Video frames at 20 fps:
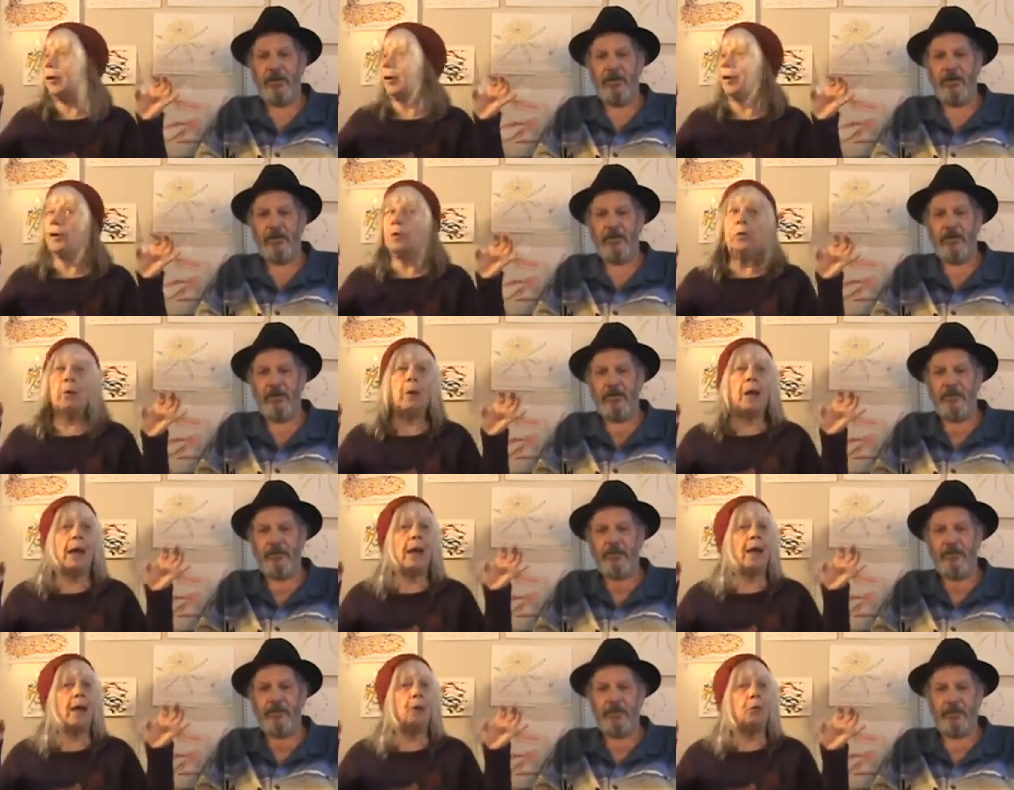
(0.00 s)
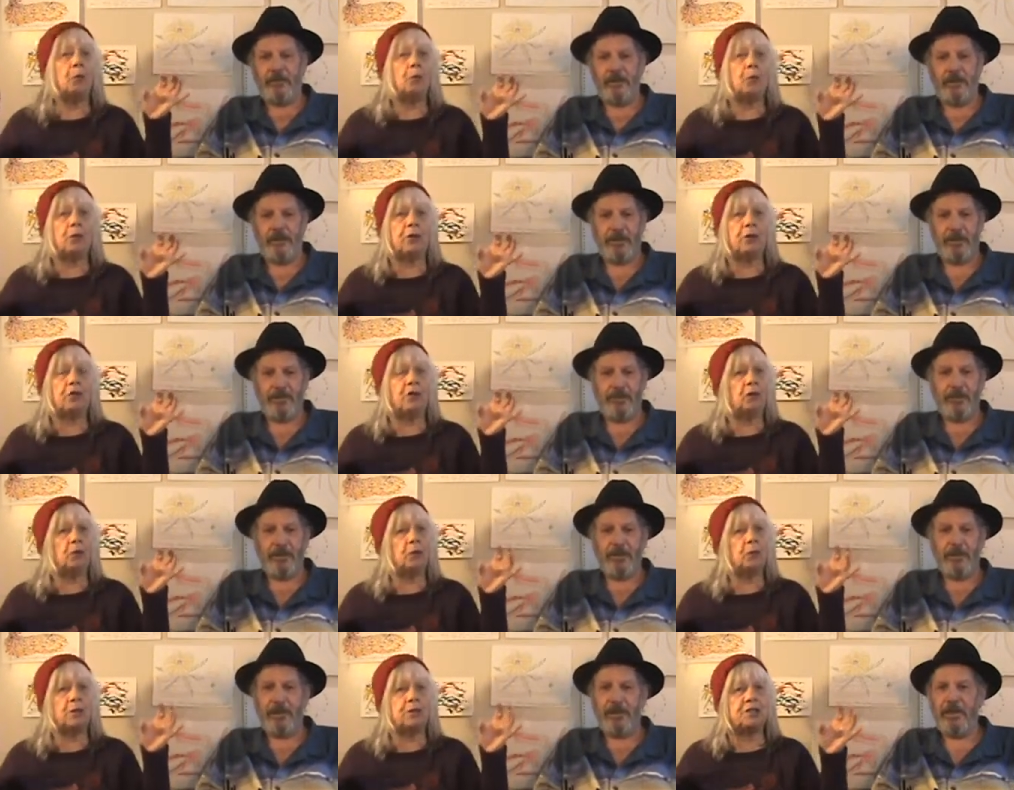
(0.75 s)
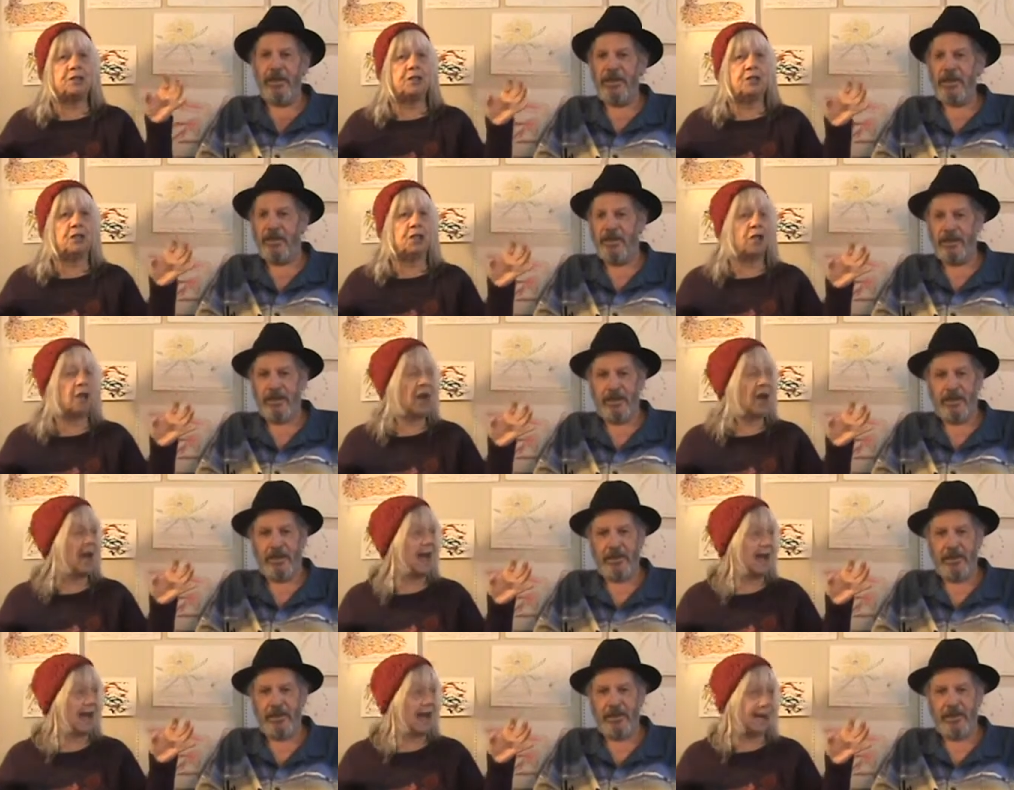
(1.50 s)
Speaker 1: going around with their original
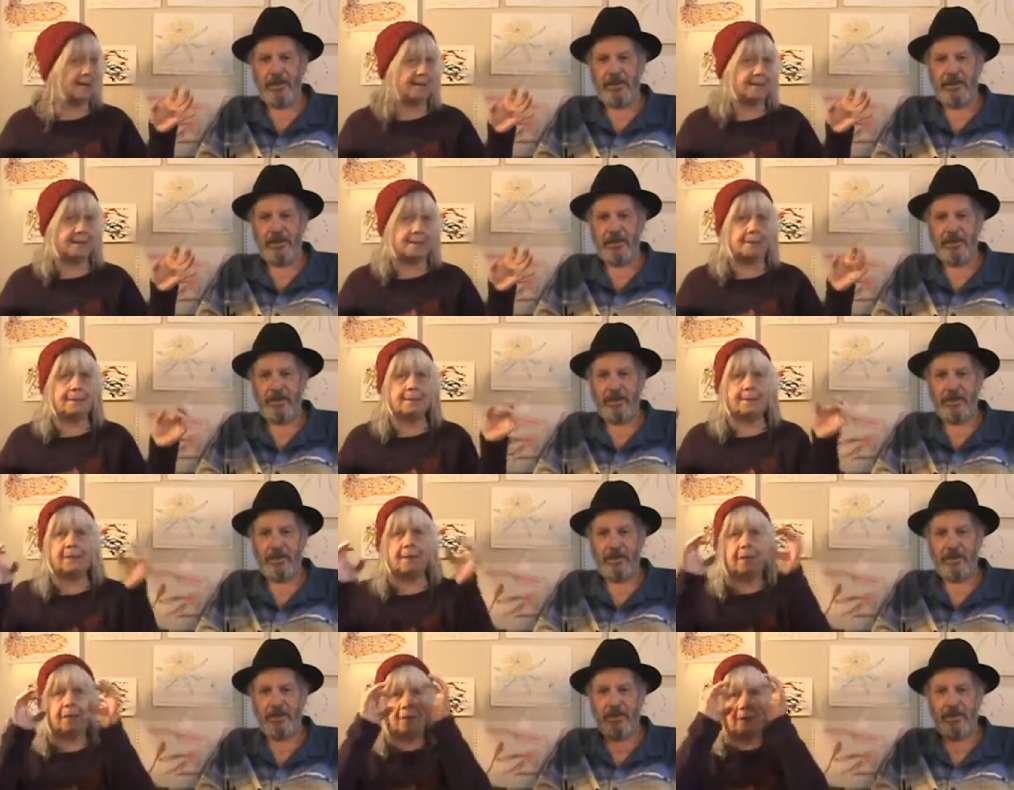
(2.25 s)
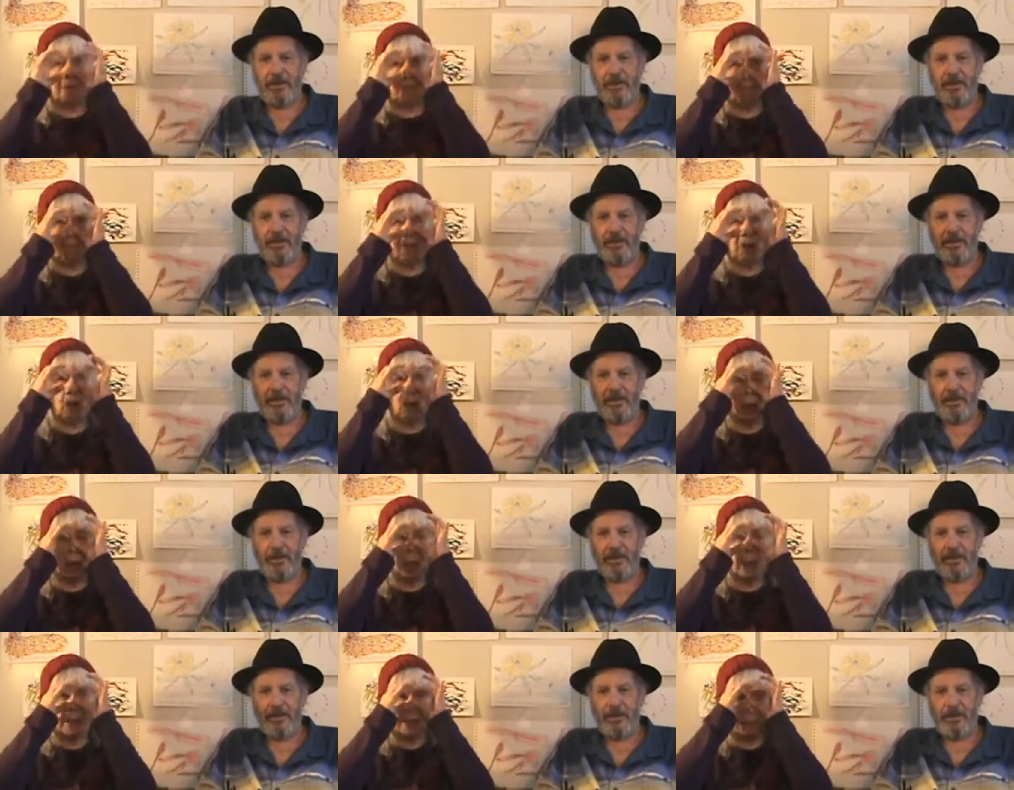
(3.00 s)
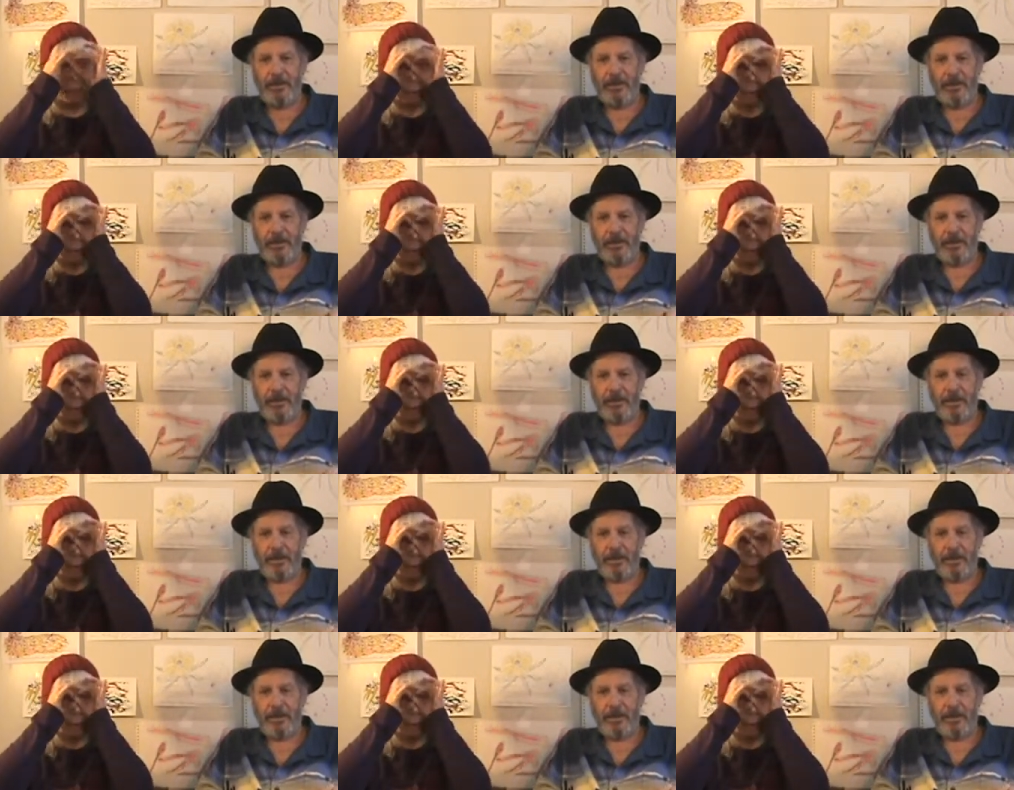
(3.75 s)
eyes instead of their four eyes.